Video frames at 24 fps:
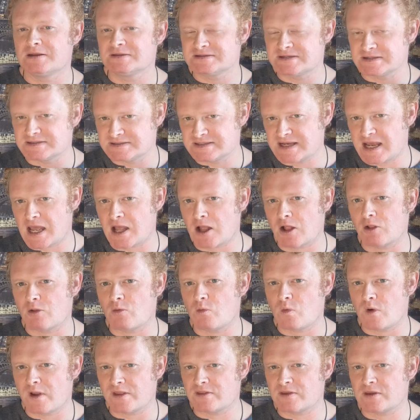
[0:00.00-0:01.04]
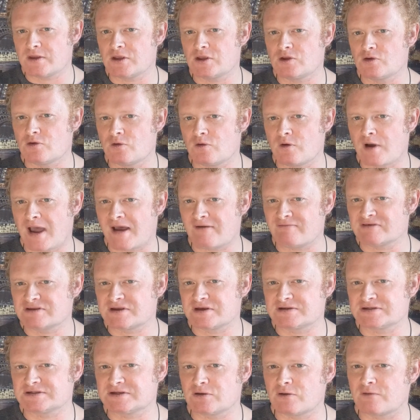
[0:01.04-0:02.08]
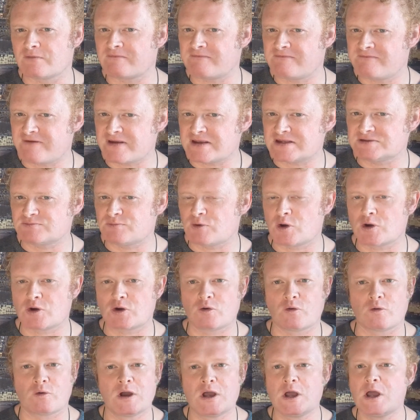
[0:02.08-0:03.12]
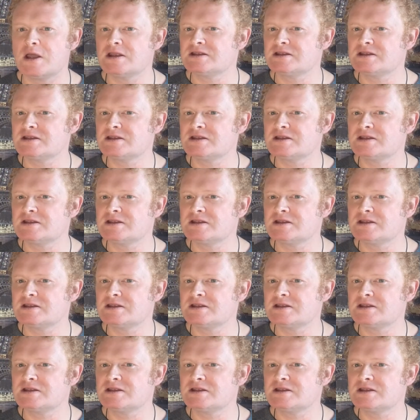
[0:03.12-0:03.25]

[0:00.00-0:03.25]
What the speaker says: to tell whether you're advertising on Facebook or